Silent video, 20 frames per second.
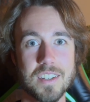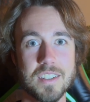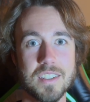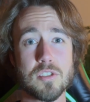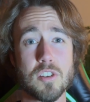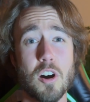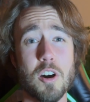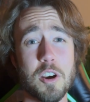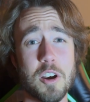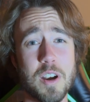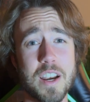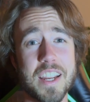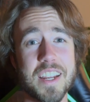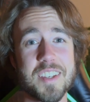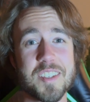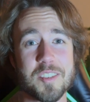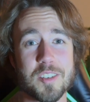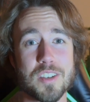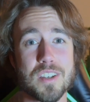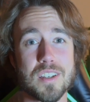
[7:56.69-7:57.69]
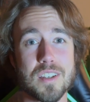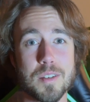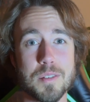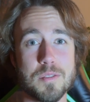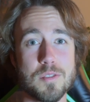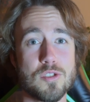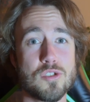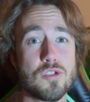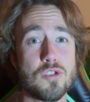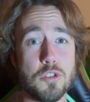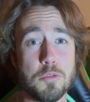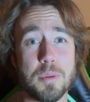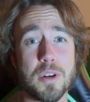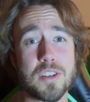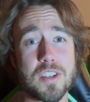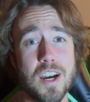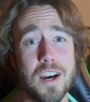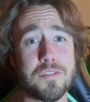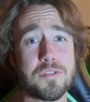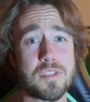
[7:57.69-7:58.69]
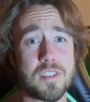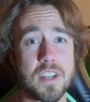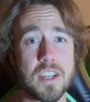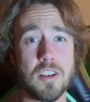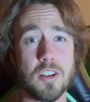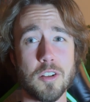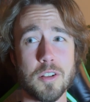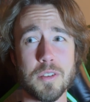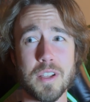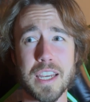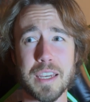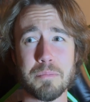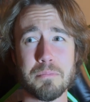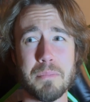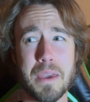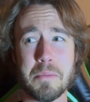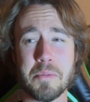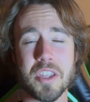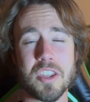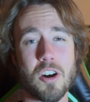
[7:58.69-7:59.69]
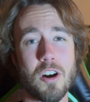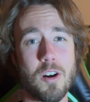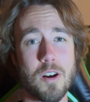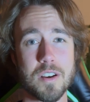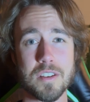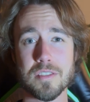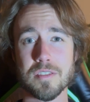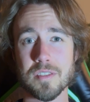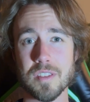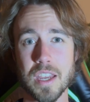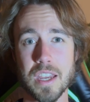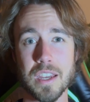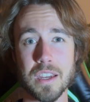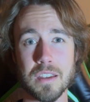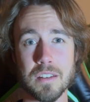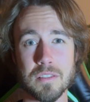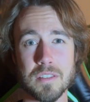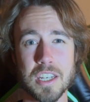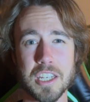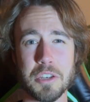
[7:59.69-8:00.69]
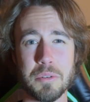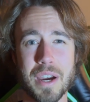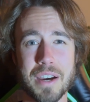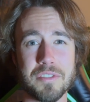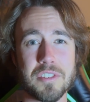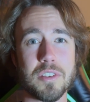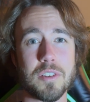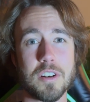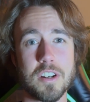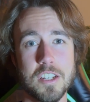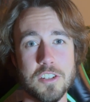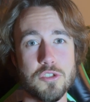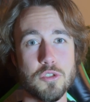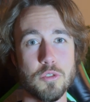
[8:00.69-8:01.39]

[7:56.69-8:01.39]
Soldering is a super tough skill, like maybe the hardest thing that you have to learn in